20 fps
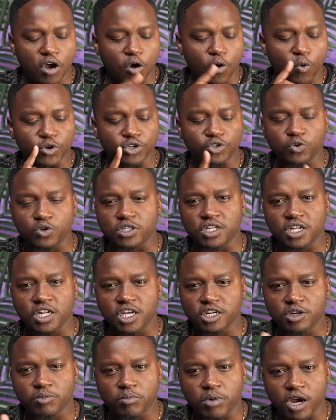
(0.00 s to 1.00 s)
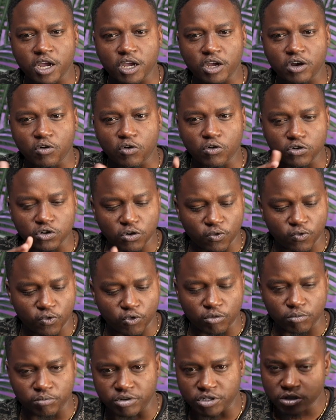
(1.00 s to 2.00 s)
which was led by Otto
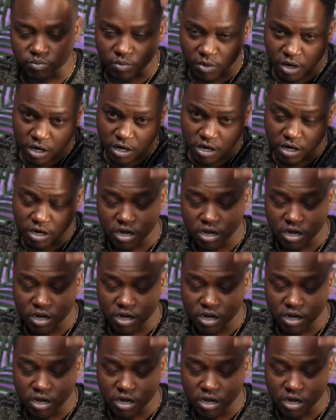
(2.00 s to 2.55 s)
von Bismarck.